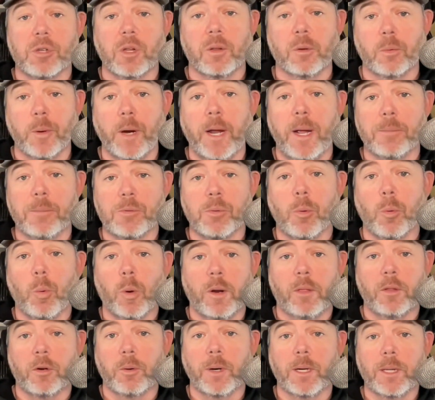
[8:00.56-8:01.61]
the Rams, but one of
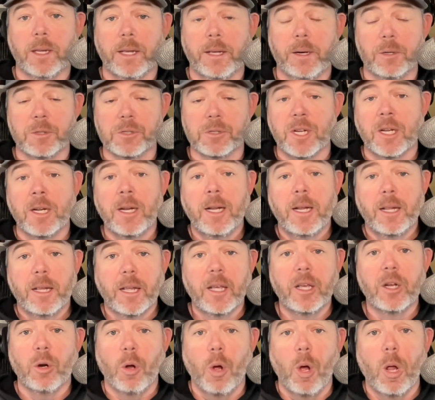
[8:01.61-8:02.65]
the great leaders
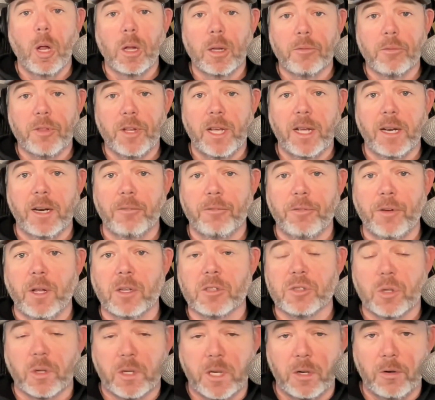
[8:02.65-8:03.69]
in all of the NFL.
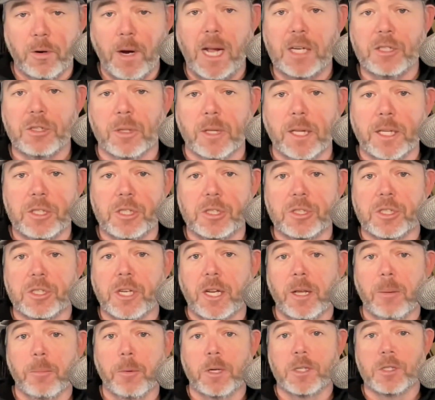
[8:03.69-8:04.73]
So congratulations to
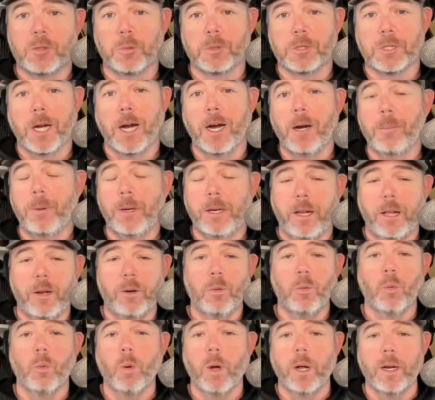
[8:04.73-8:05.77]
him on his retirement, and
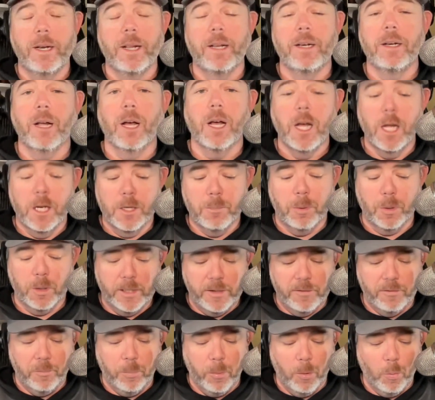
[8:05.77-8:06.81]
what an
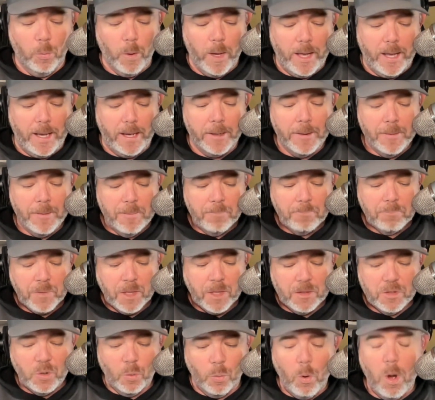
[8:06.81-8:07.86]
unbelievable way
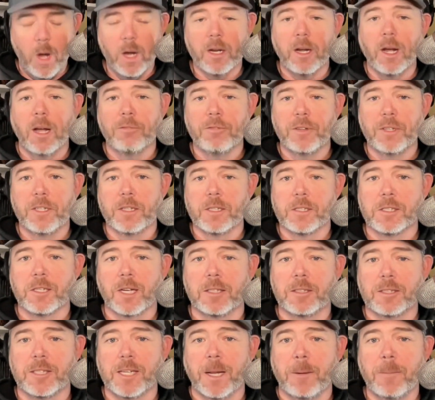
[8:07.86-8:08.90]
to walk off into the
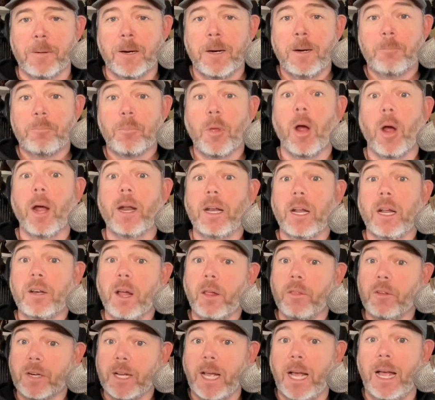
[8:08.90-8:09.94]
sunset. All right,
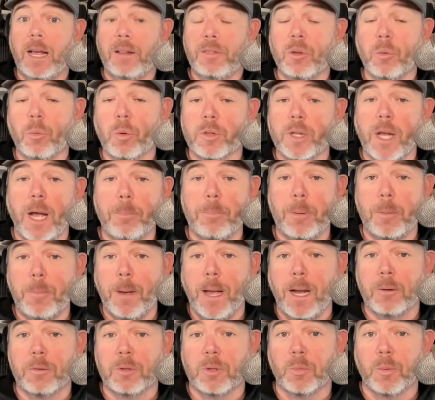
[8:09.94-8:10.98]
another guy that will not be
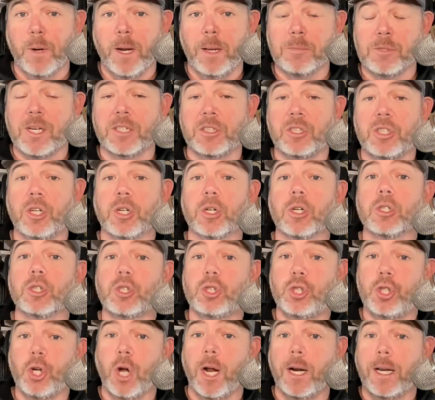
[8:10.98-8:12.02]
back with the Rams next year,
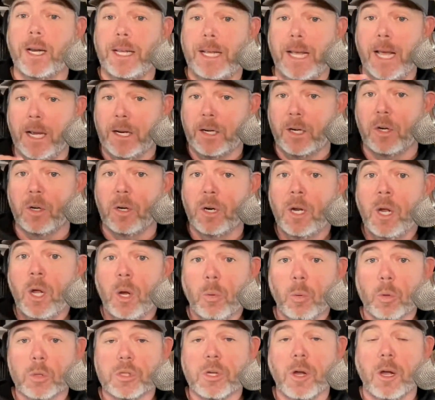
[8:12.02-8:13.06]
Johnny Hekker.
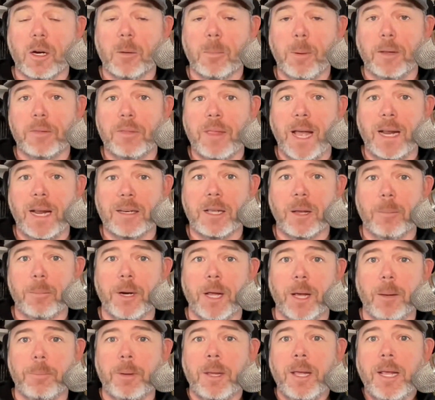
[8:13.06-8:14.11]
We'll talk about that coming
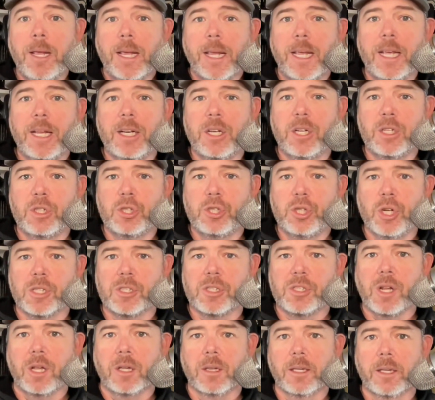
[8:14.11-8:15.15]
up in just
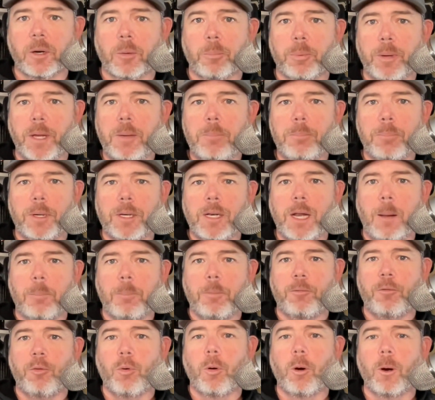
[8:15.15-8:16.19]
a little bit, but not
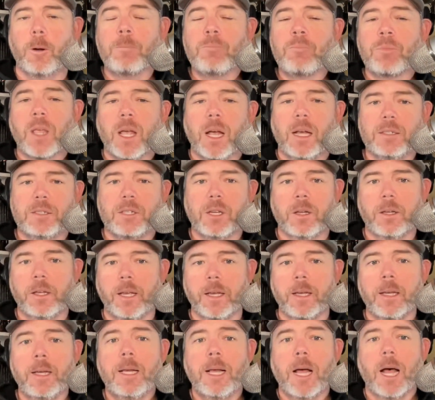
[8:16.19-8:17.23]
before I tell
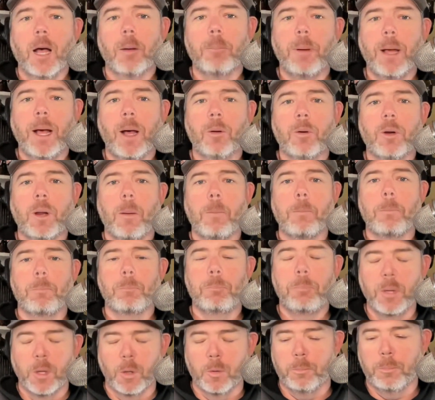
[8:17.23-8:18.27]
you about
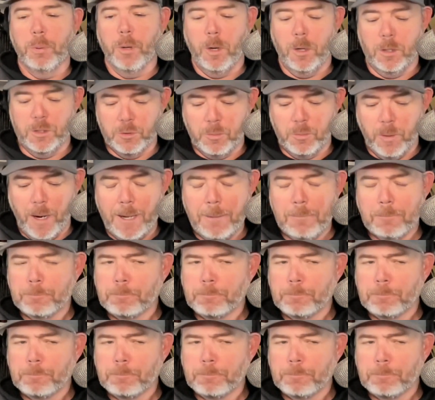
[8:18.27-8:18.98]
Built Bars, right?